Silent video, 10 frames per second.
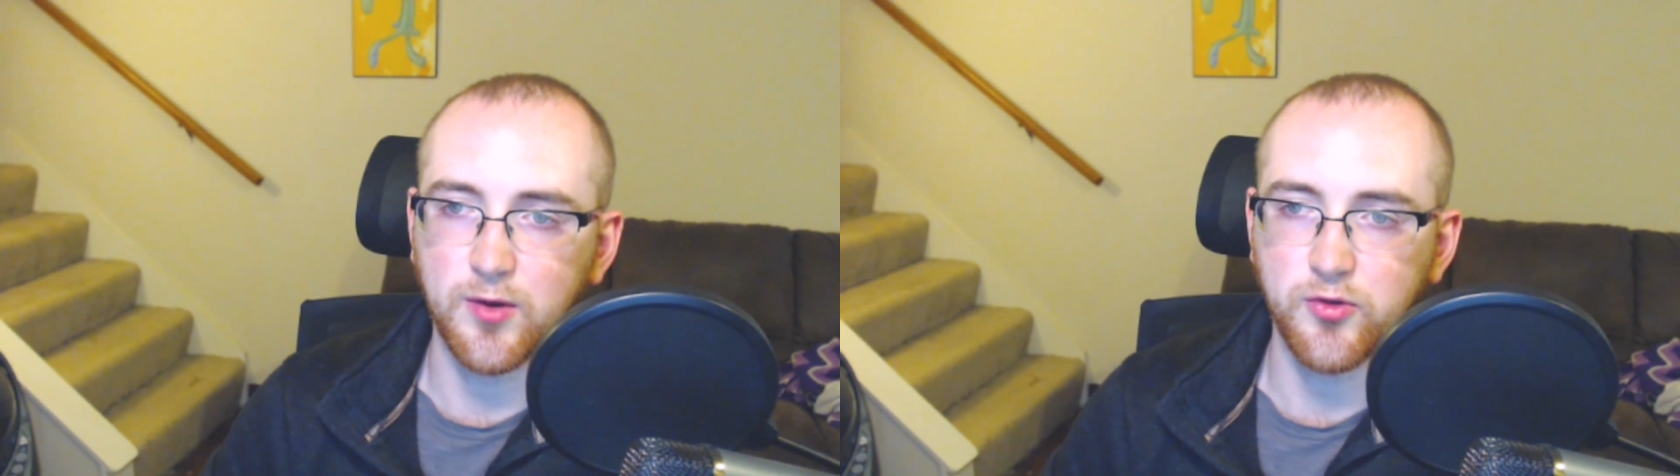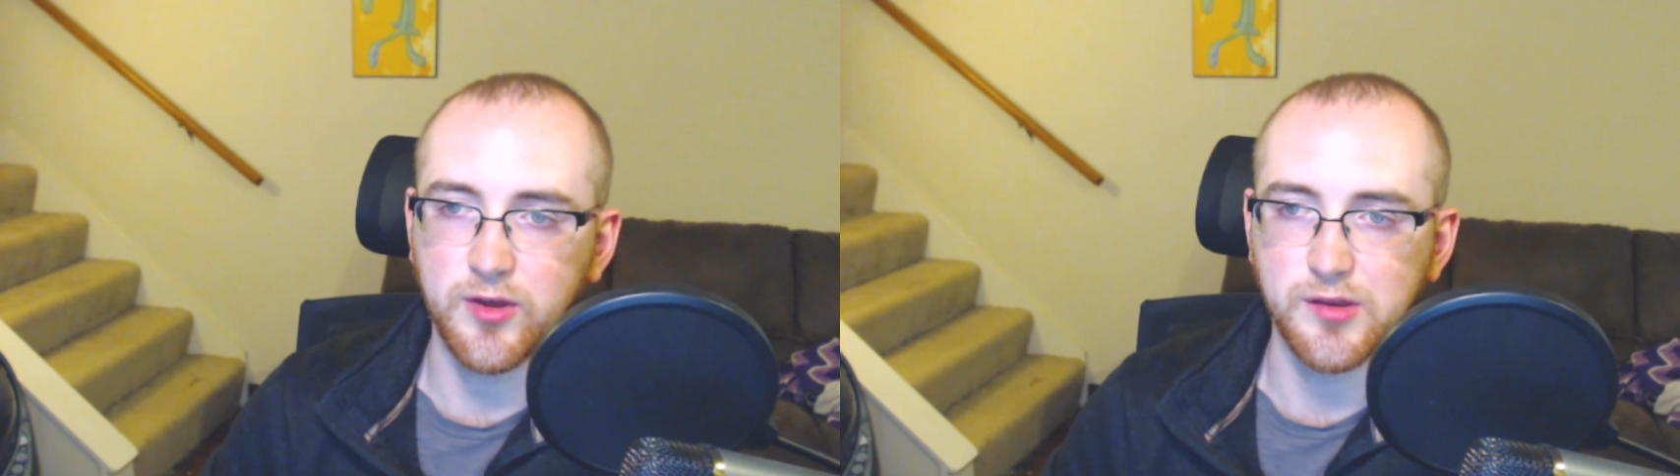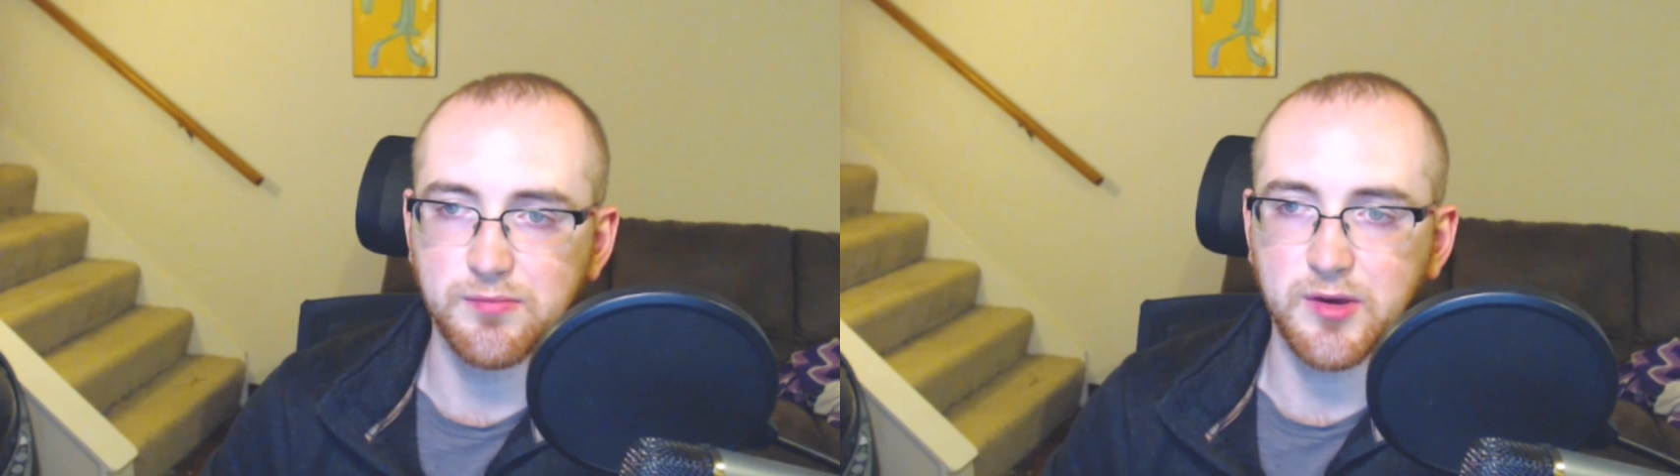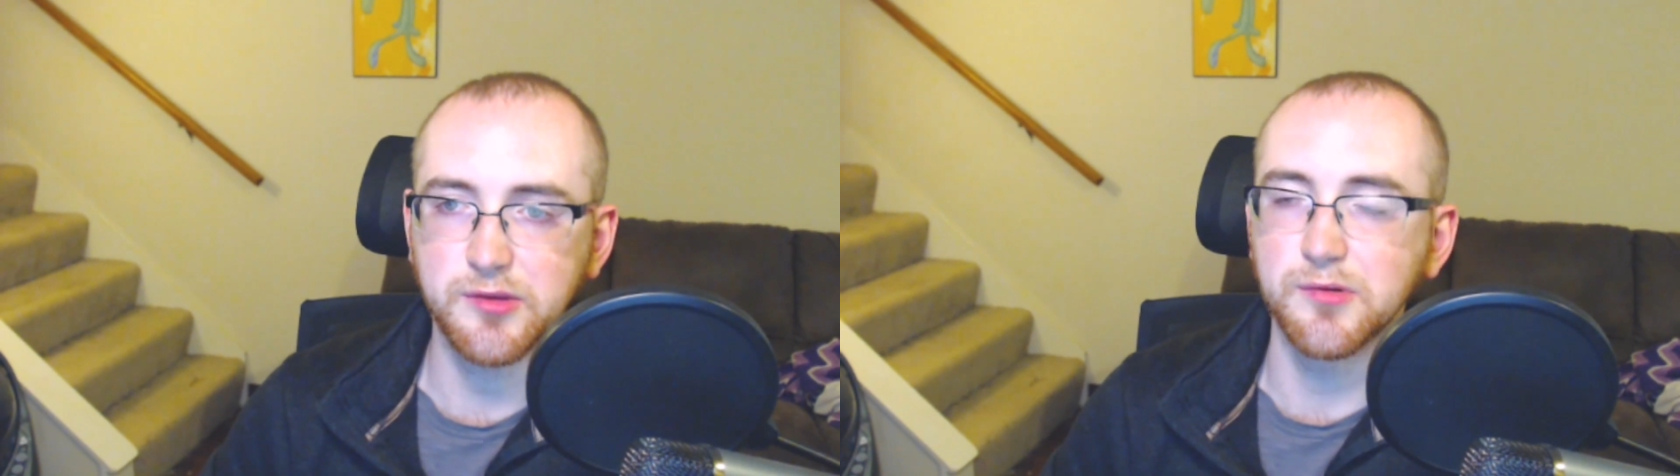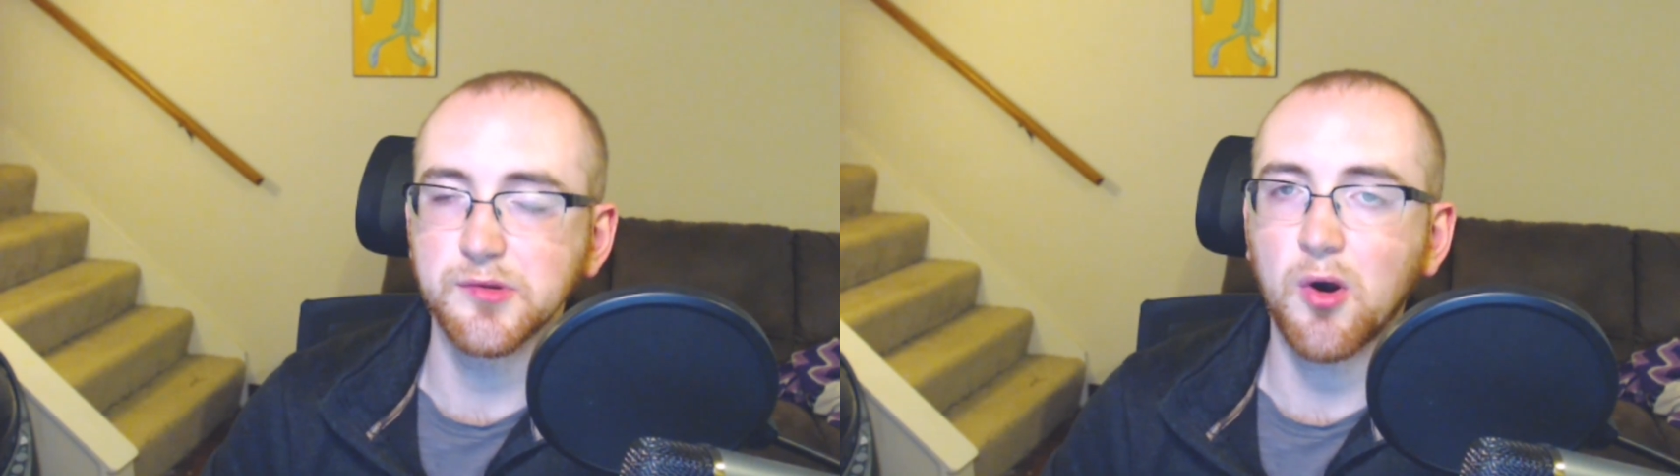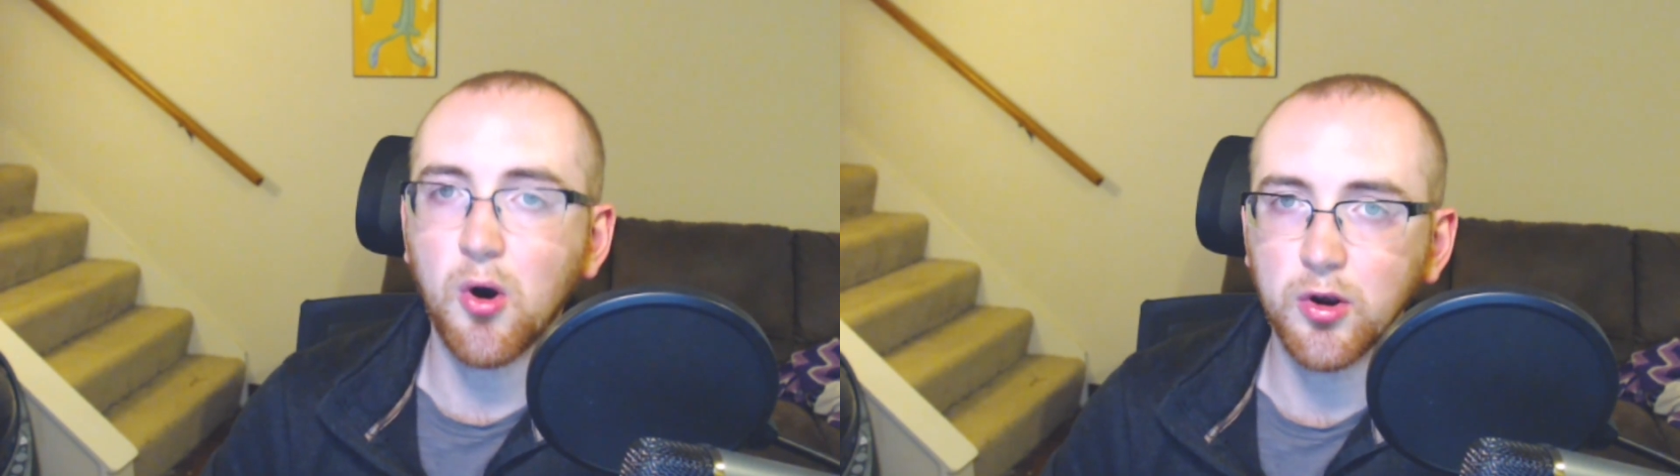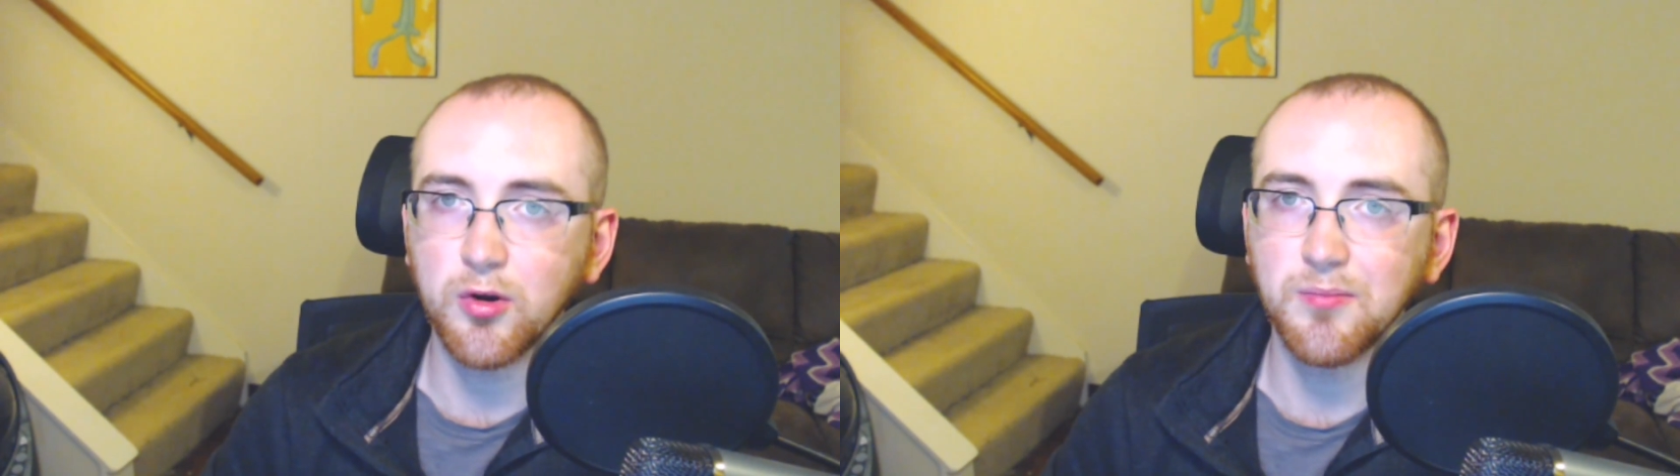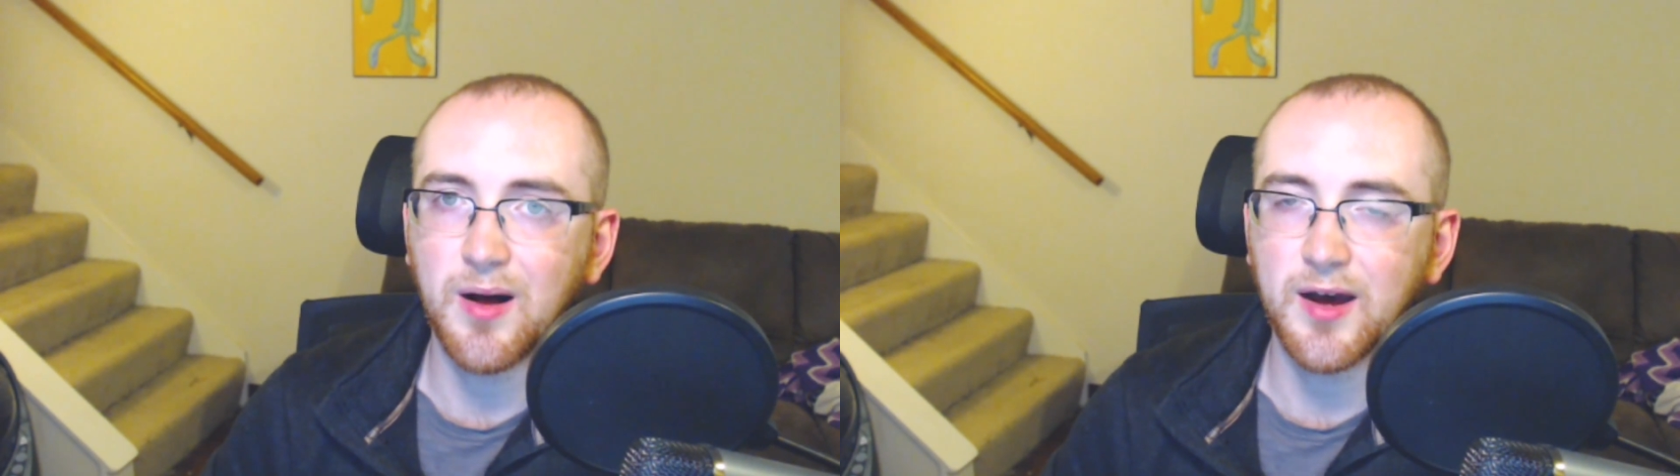which is Mixer's
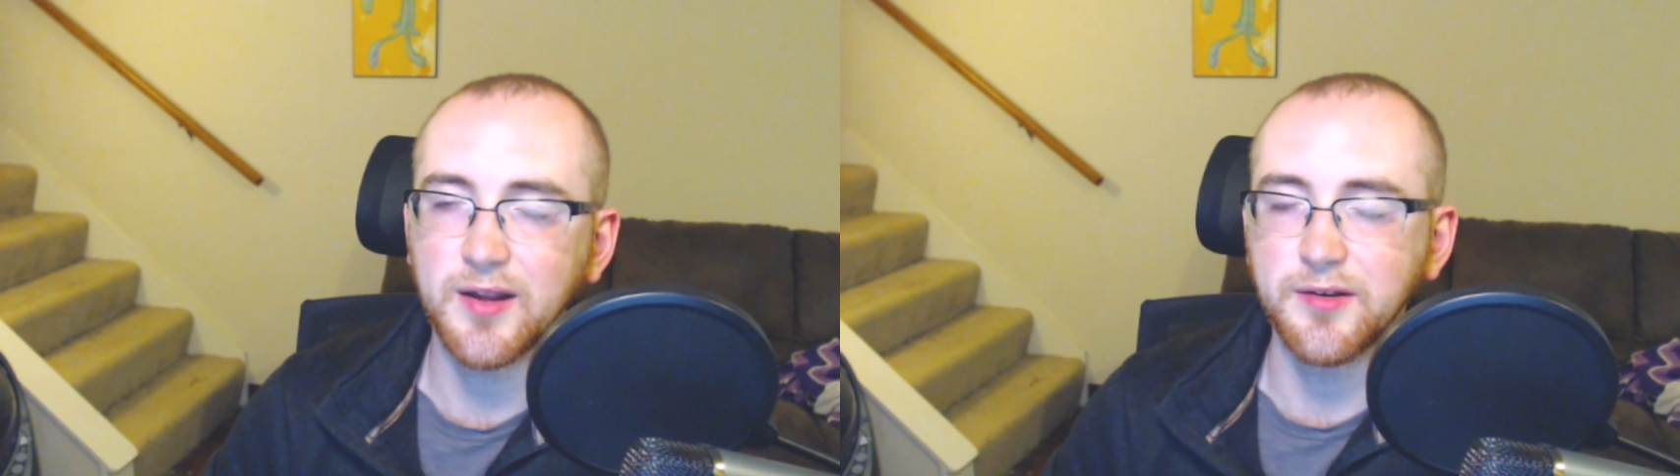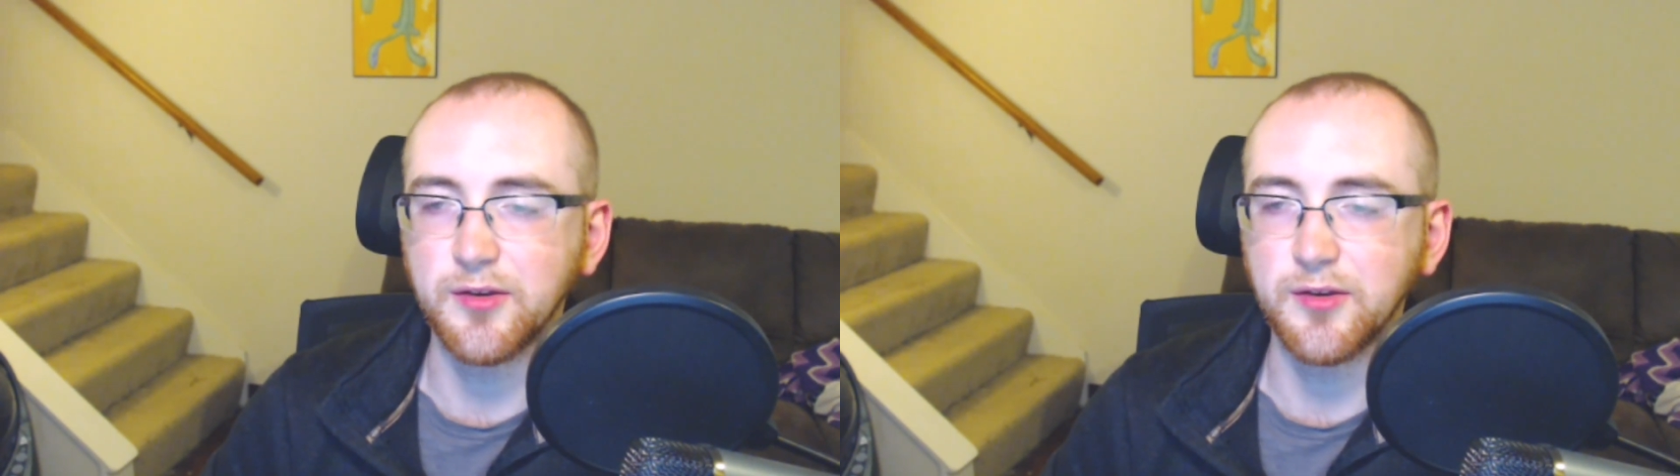auto mod,